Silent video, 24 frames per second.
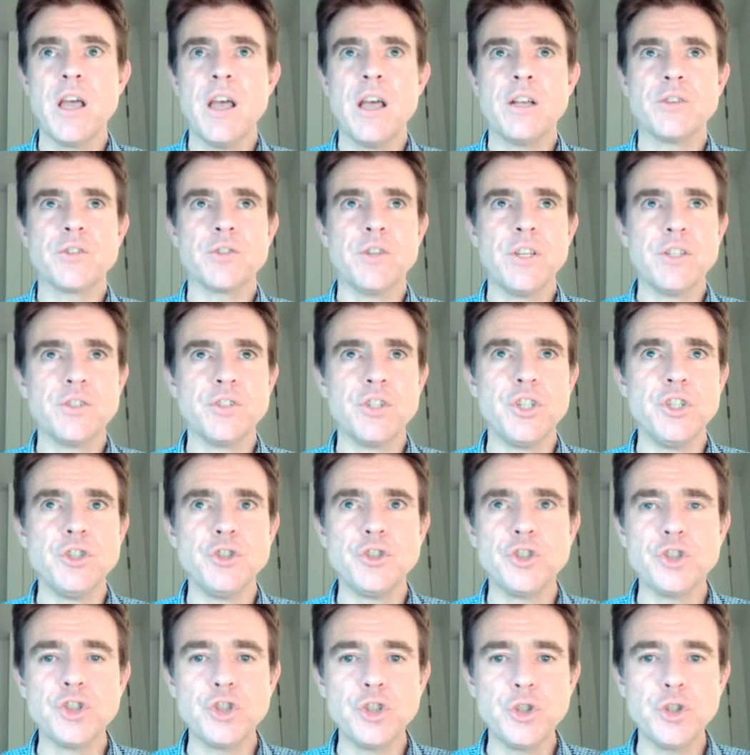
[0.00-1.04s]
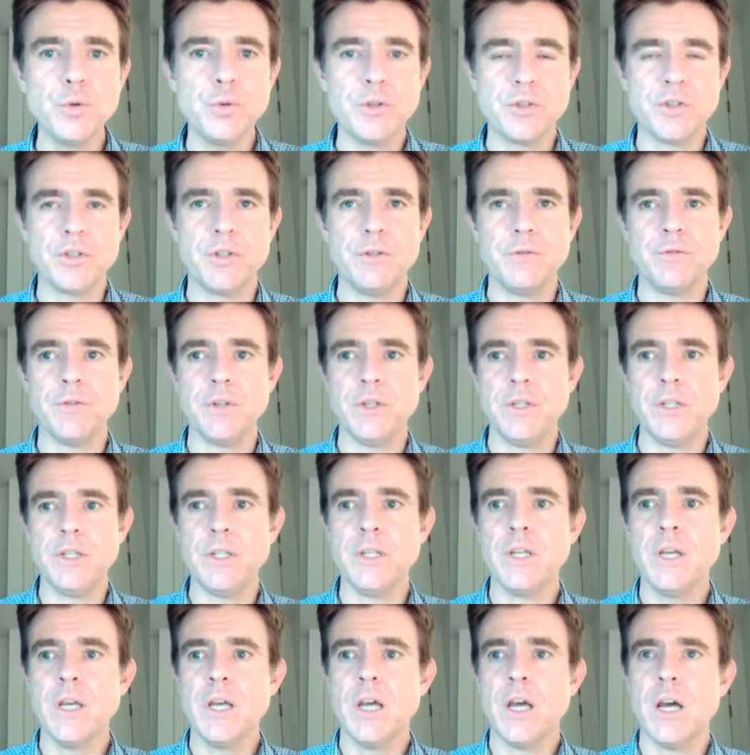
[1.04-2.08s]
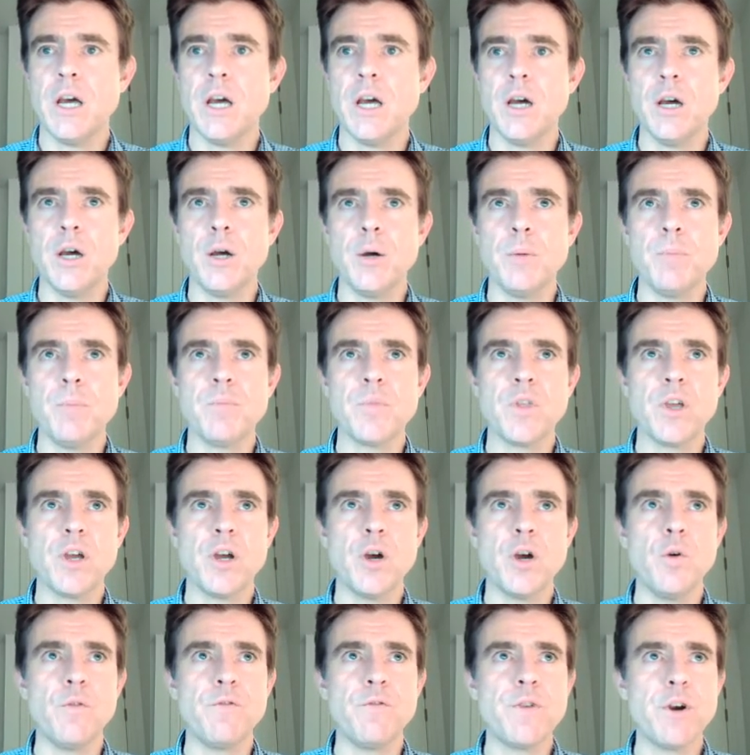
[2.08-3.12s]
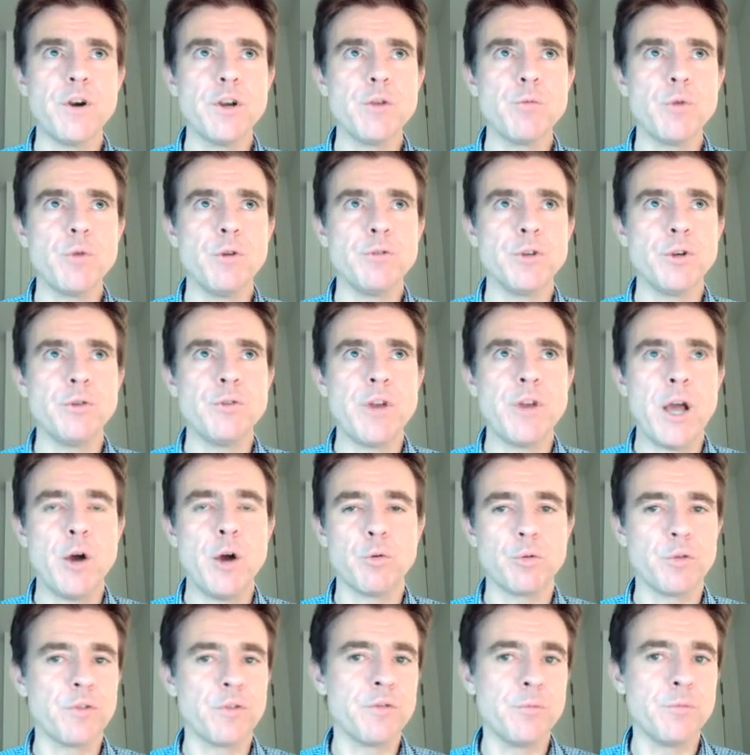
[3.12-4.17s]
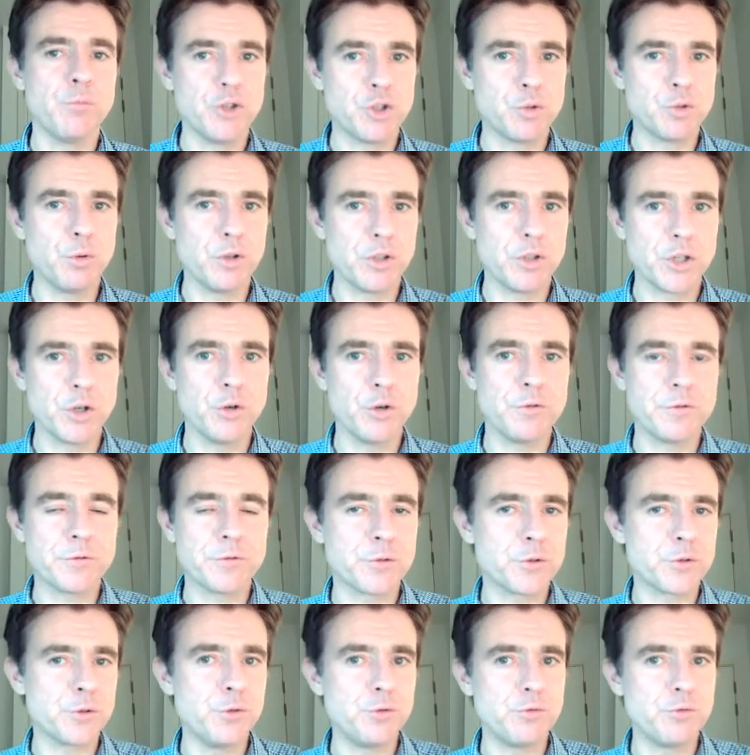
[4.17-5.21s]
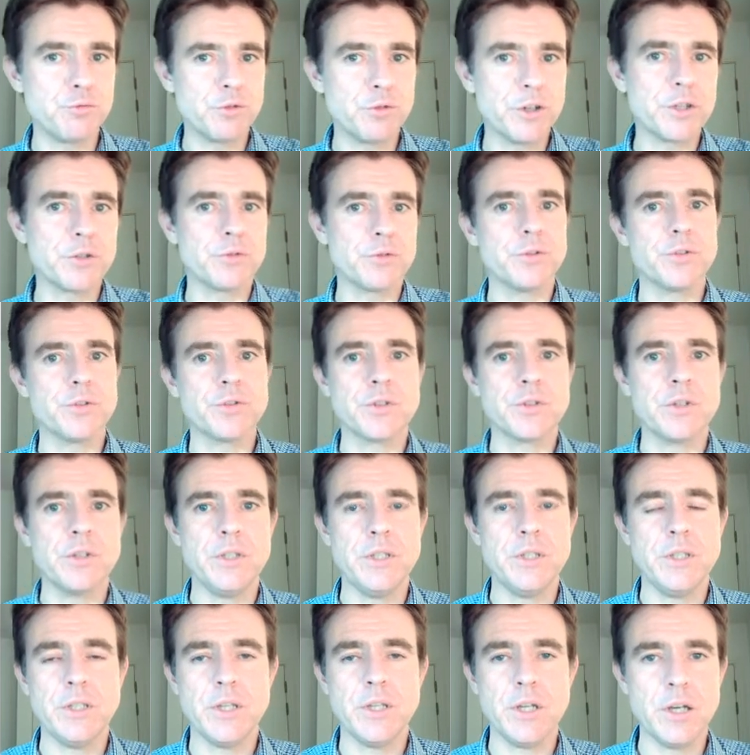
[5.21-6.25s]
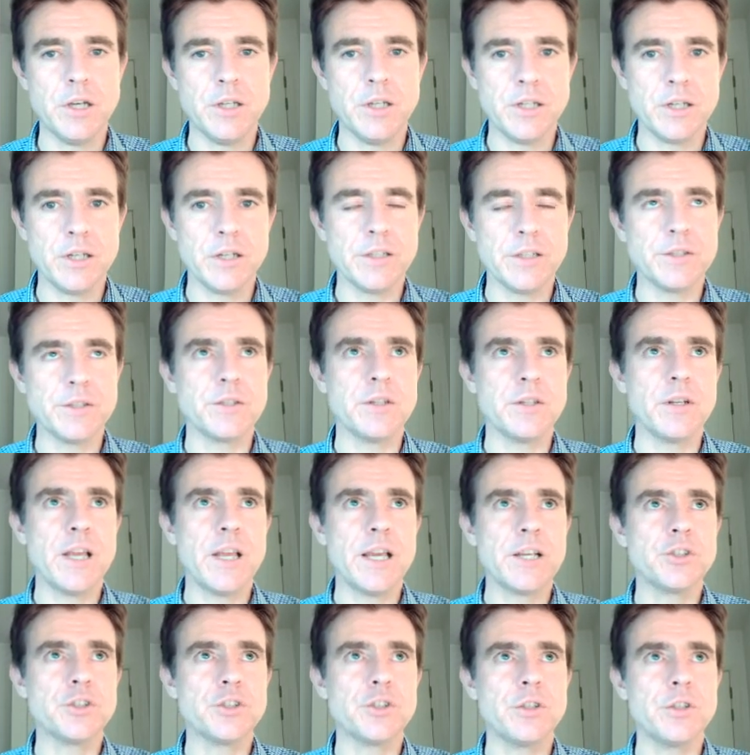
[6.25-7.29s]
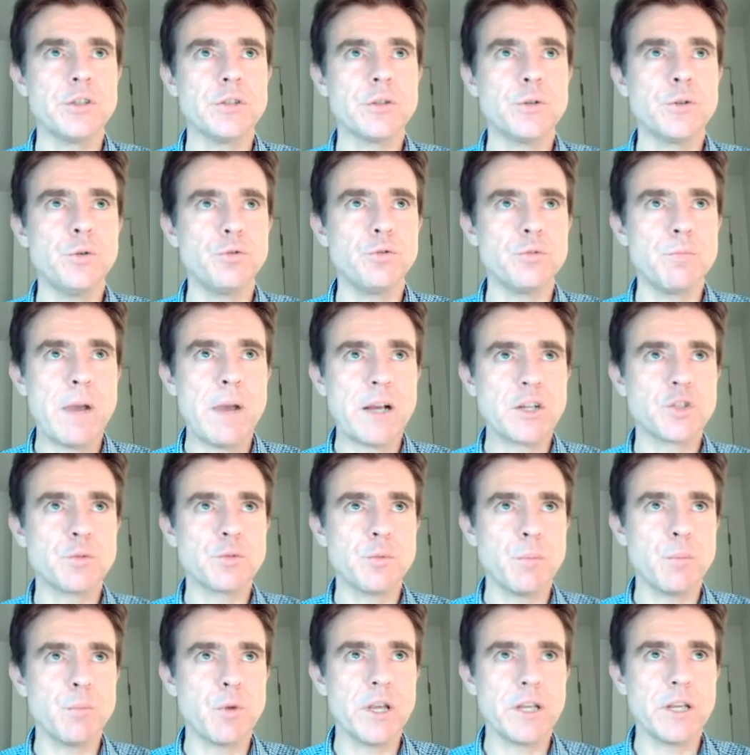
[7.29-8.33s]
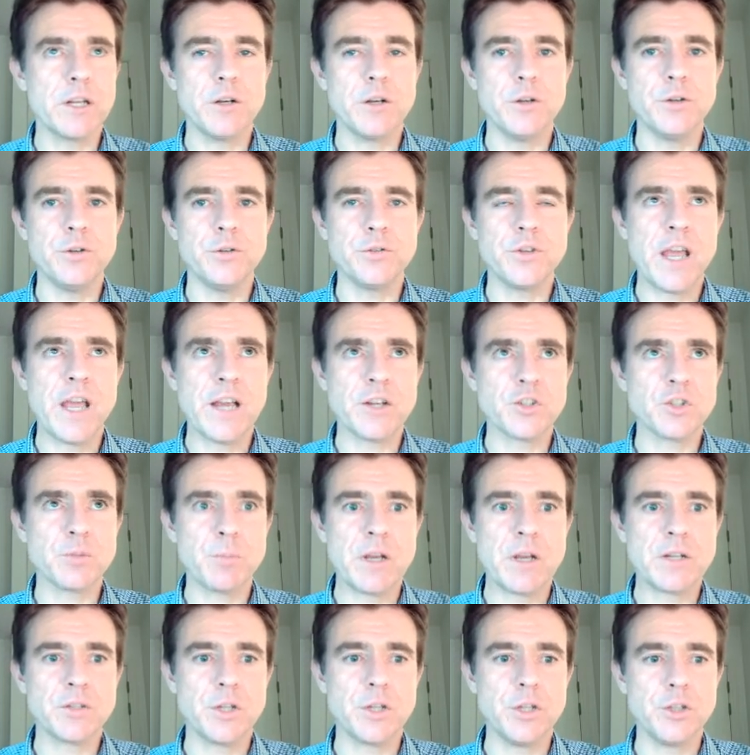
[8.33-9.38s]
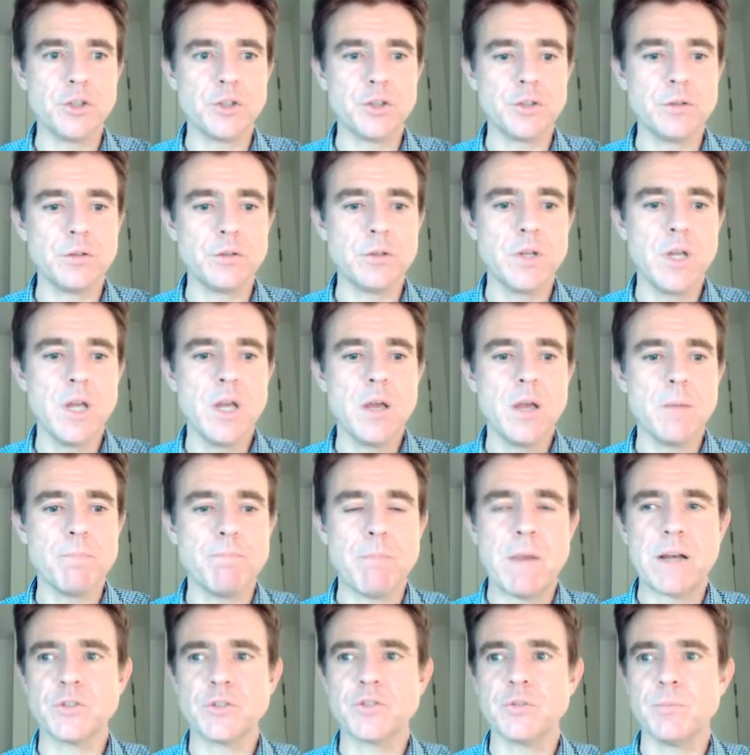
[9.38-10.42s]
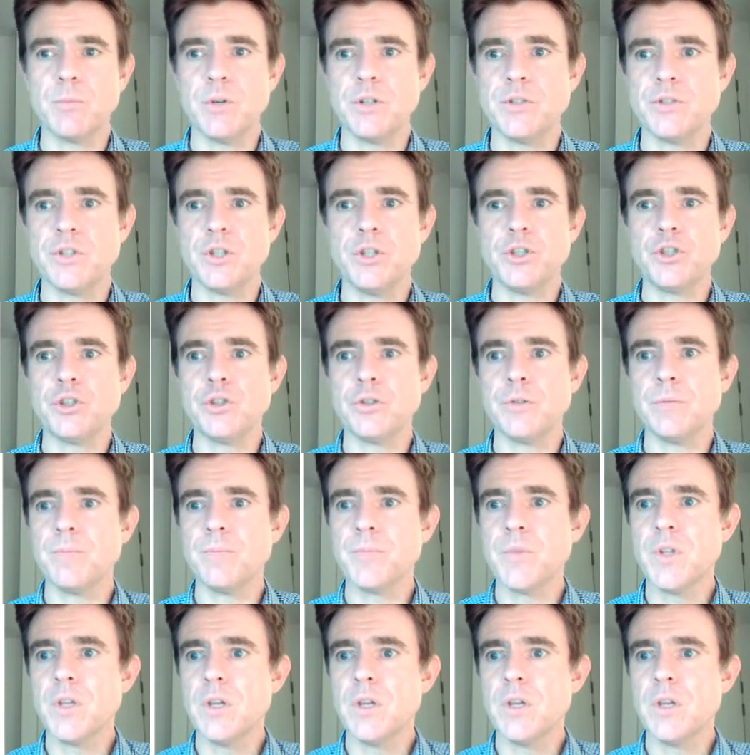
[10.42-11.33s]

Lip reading: So that's intuitively a very well-known algorithm, which we'll go through rigorously in a later lecture, called maximum likelihood expectation maximization.